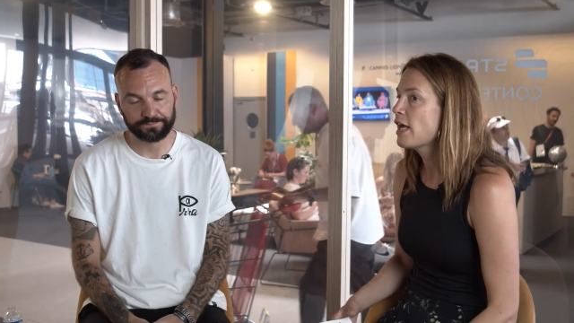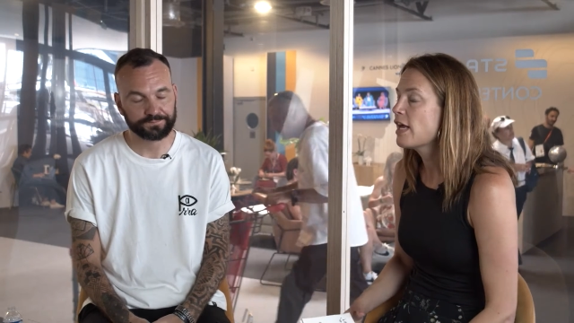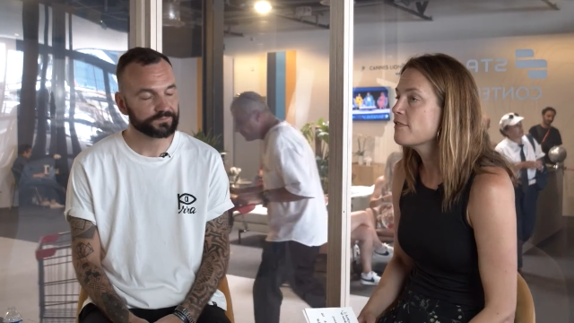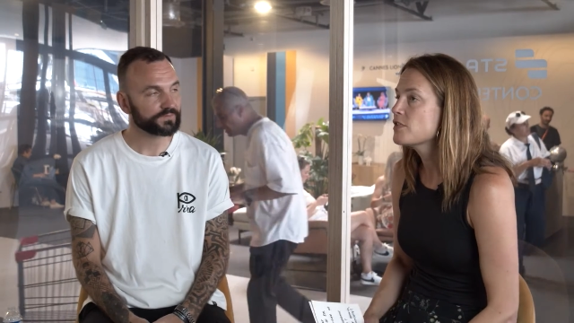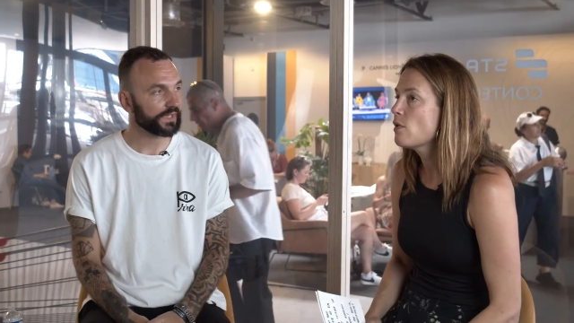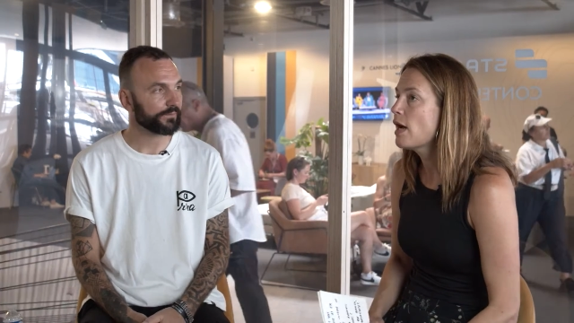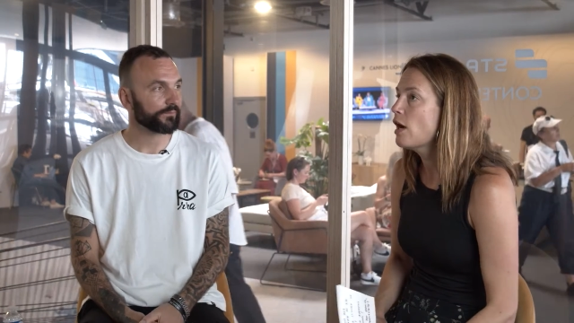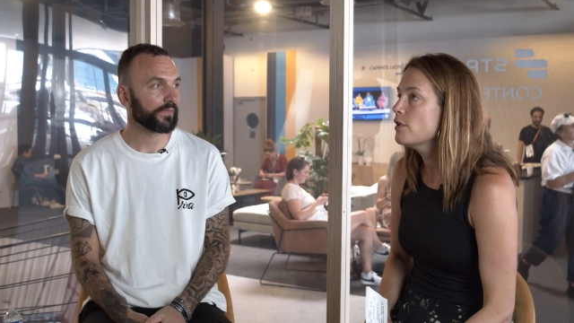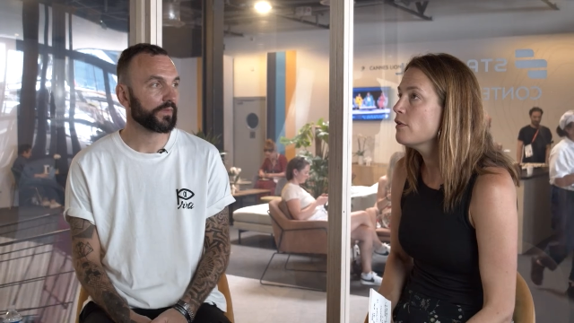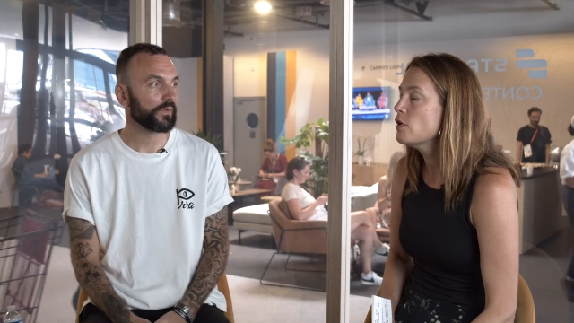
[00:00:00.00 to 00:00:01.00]
Speaker 1: lives. So yep.
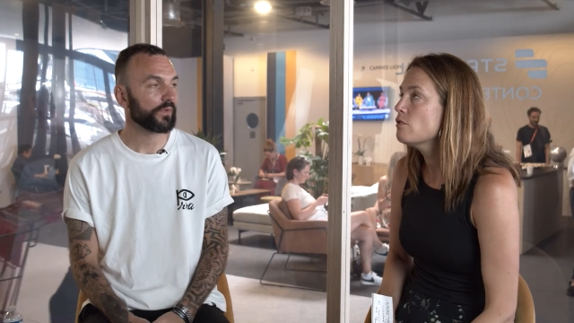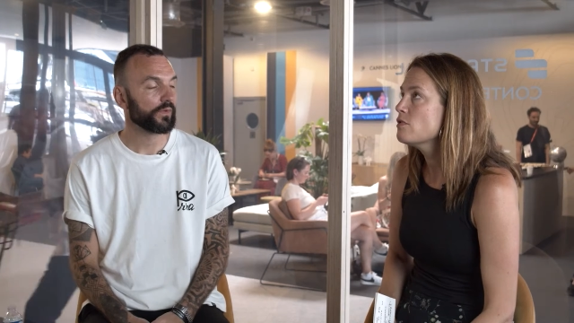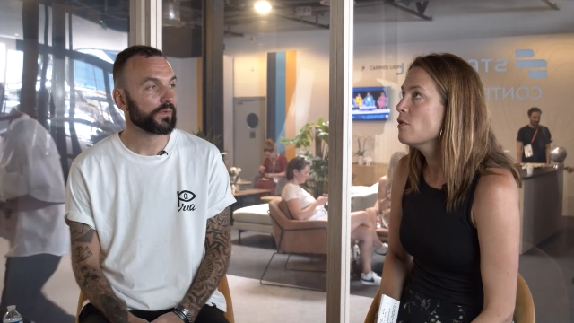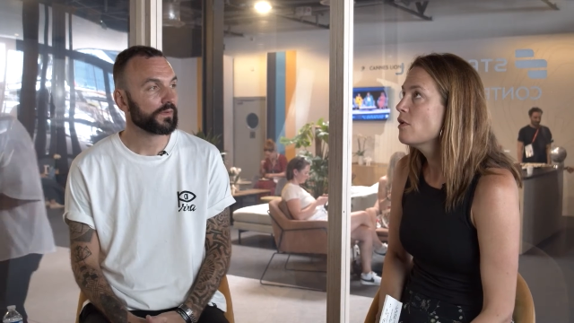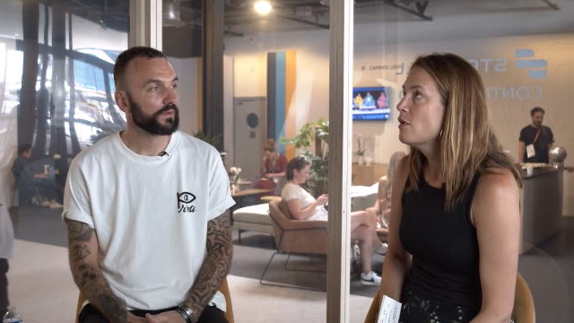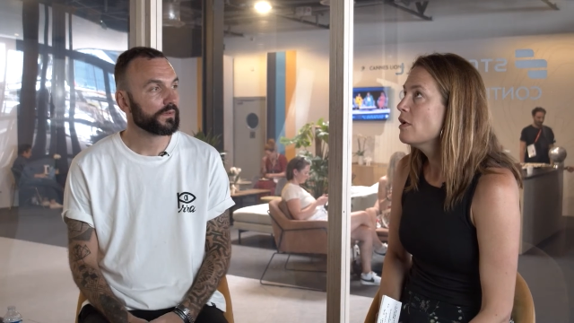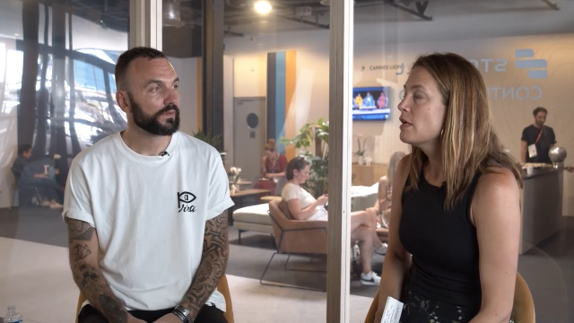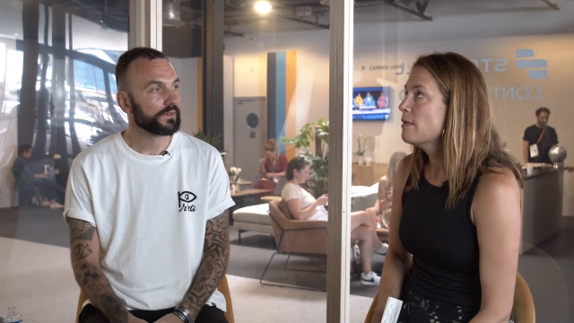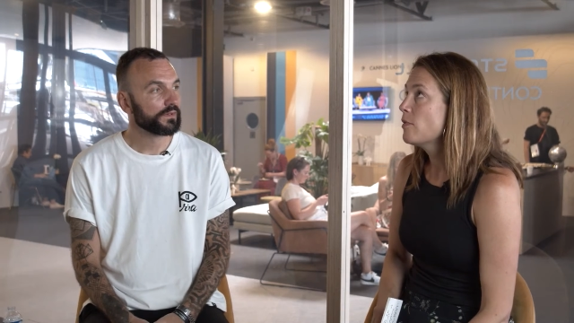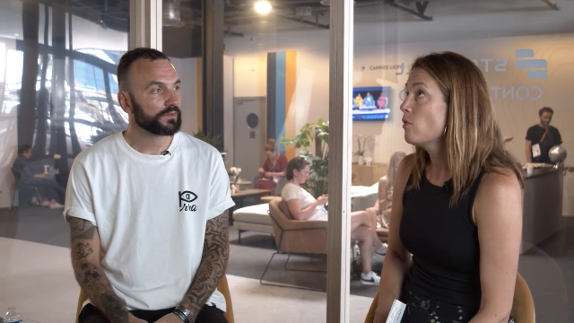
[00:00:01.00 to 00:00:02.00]
how do you
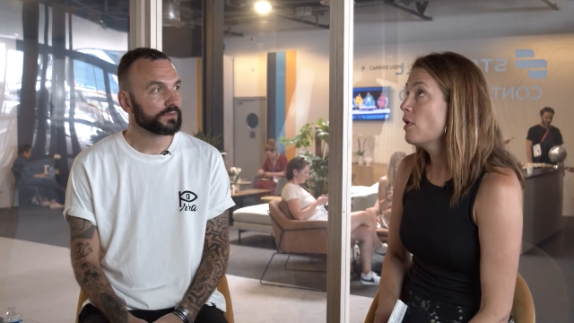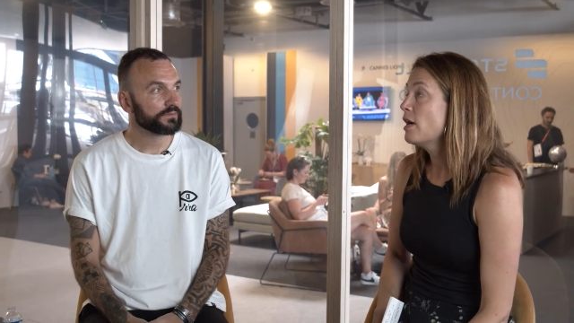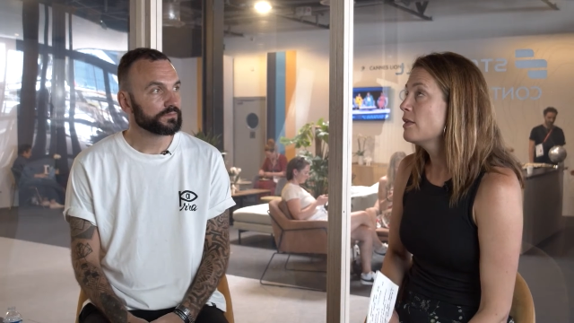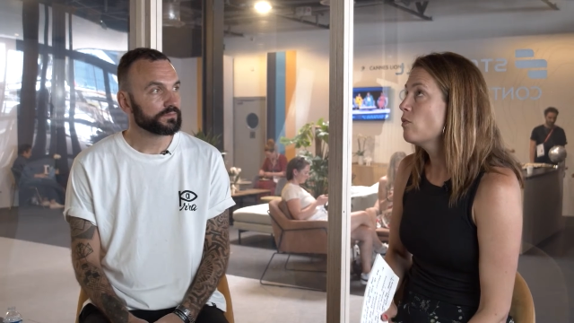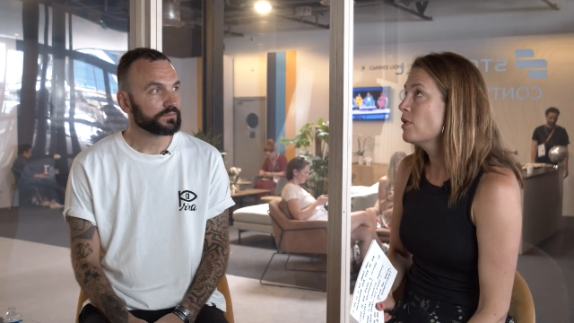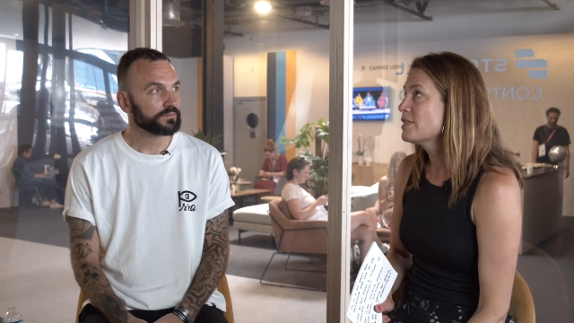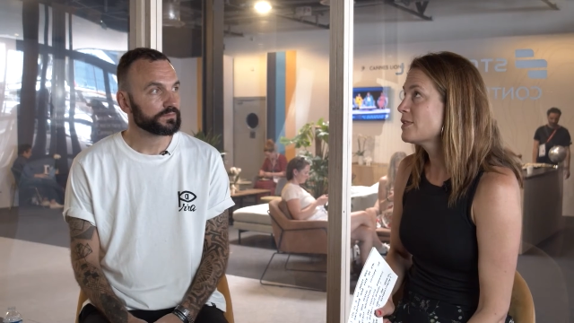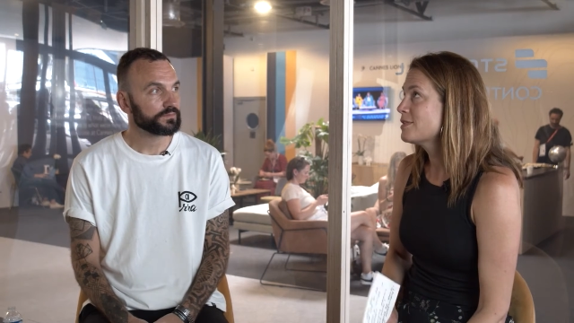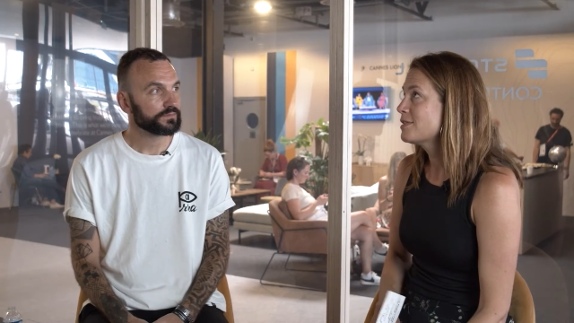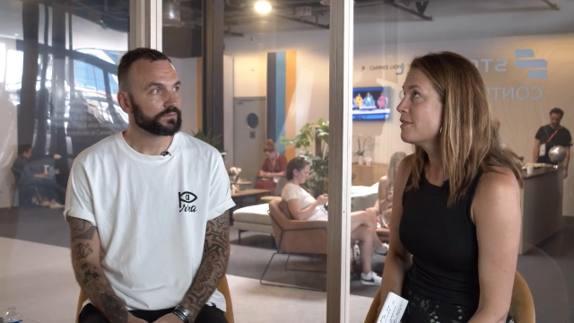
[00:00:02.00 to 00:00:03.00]
number one, what's
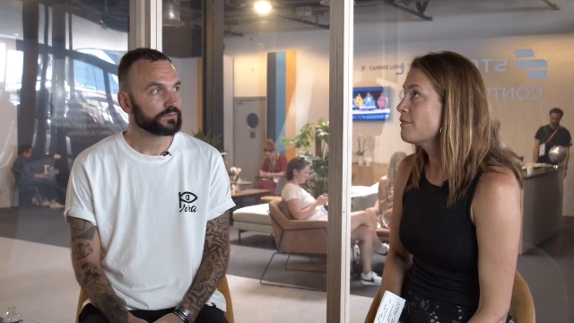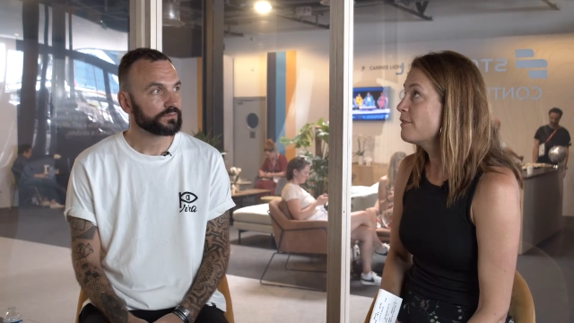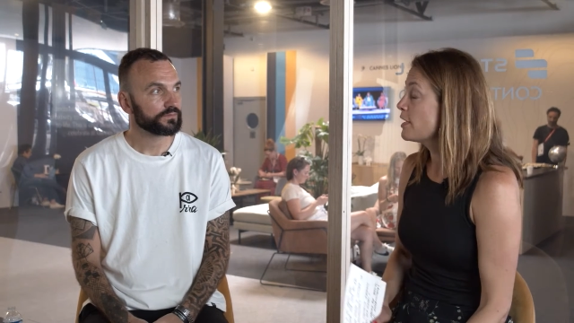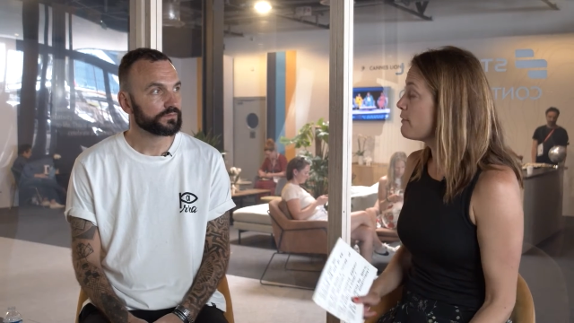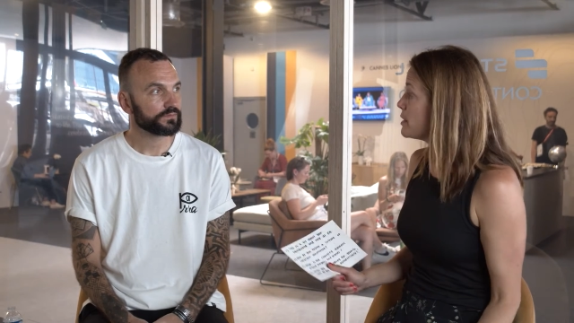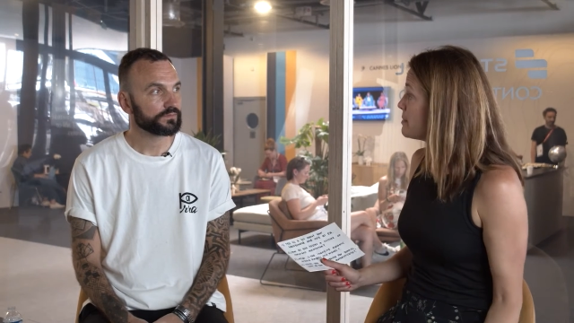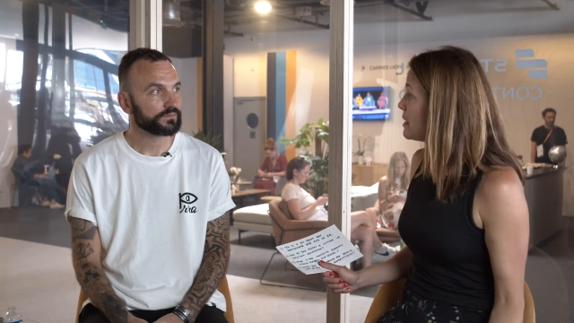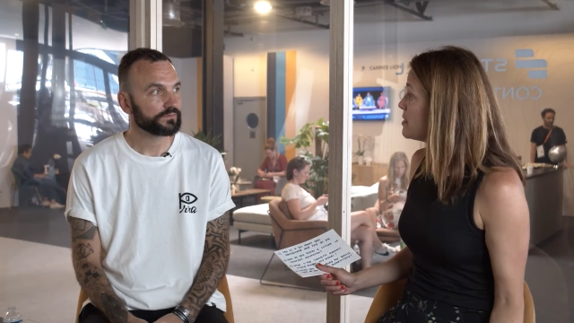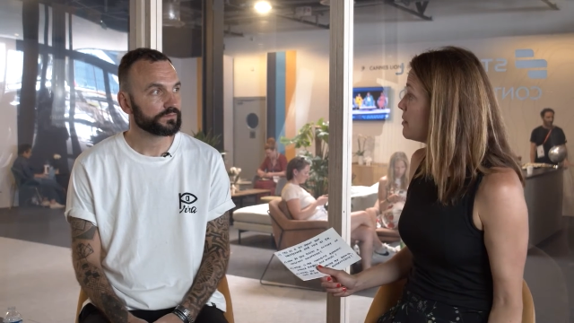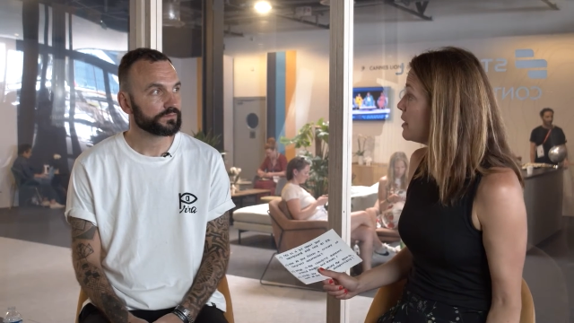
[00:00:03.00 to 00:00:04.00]
the feeling of
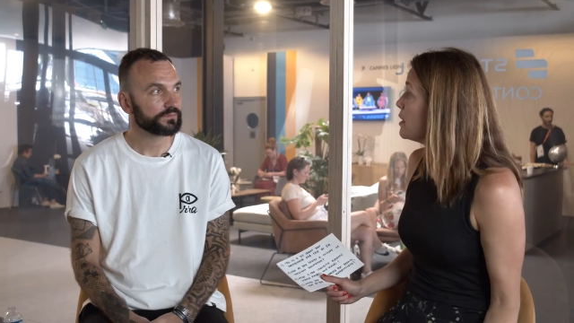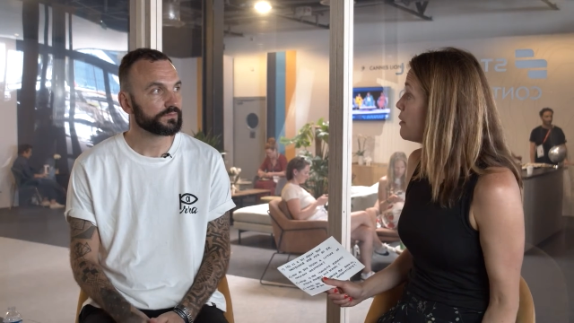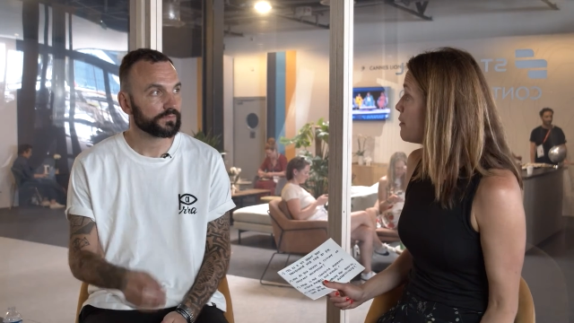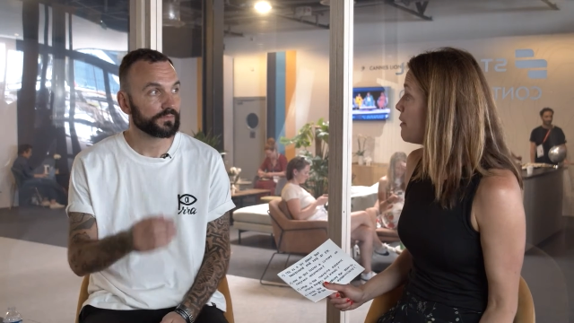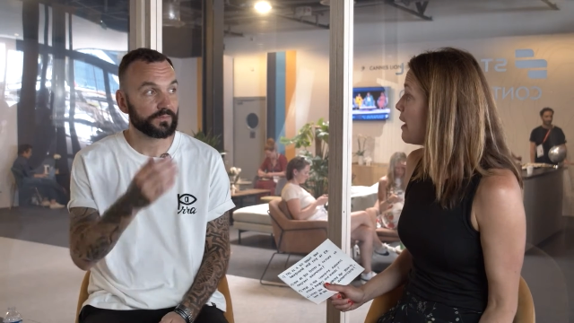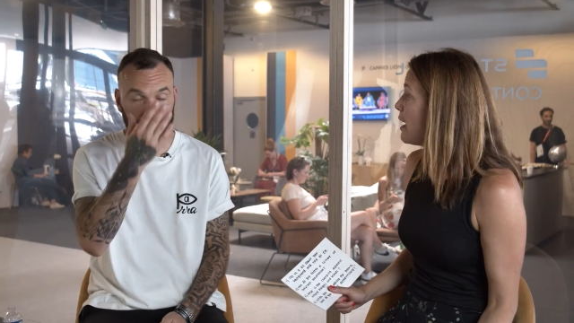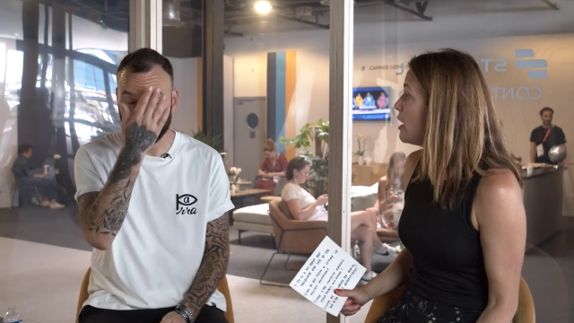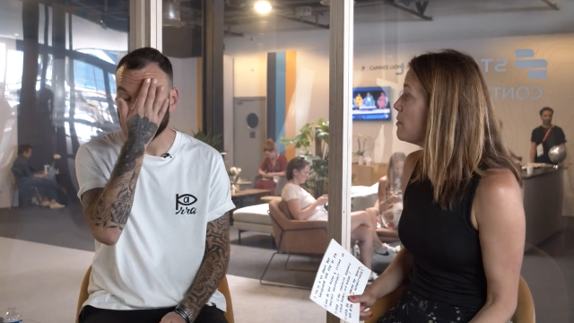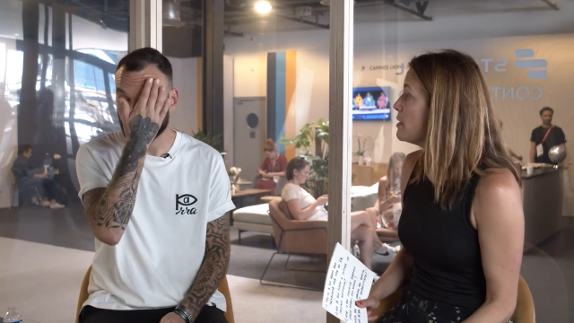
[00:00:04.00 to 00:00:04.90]
responsibility for that.